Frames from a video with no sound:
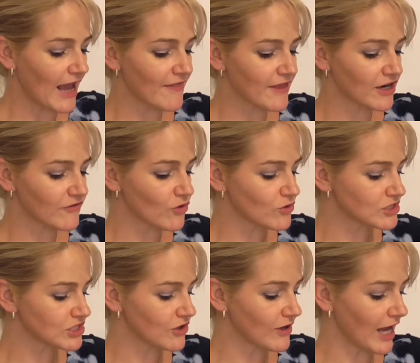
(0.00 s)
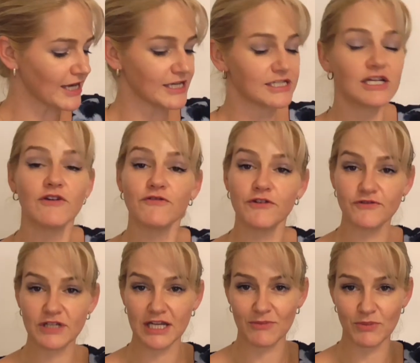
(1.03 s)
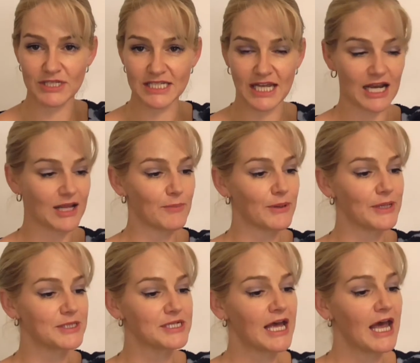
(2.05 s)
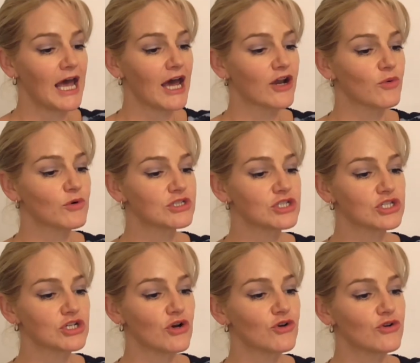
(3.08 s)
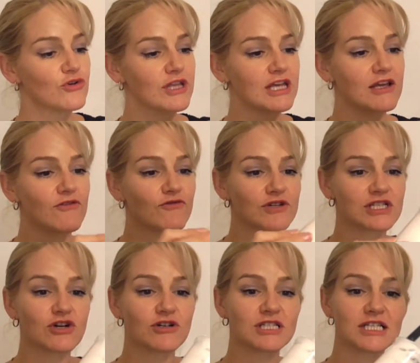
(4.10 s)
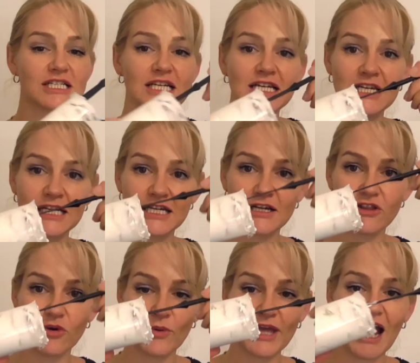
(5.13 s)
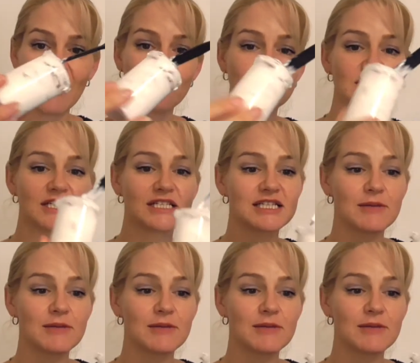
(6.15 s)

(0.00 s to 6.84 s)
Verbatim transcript: and then I've also added 15% lipid and I want to show you the viscosity that we have this is